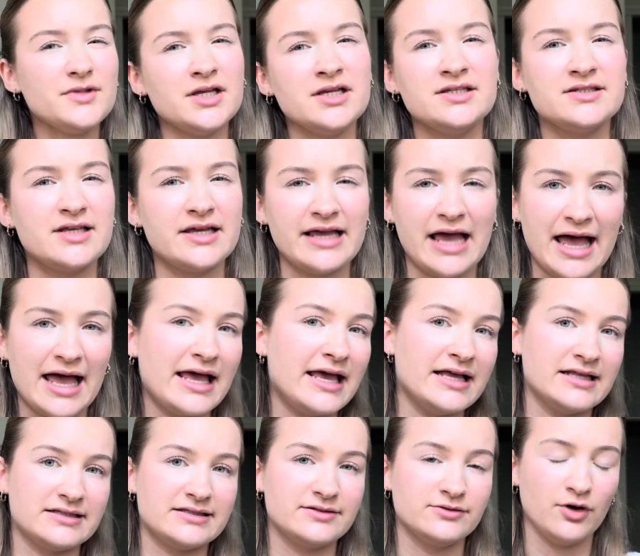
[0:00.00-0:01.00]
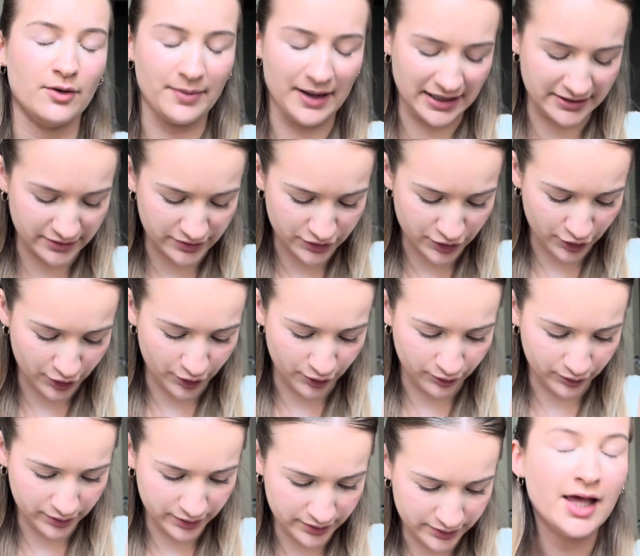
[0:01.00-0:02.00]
so yeah, it's not bad at all.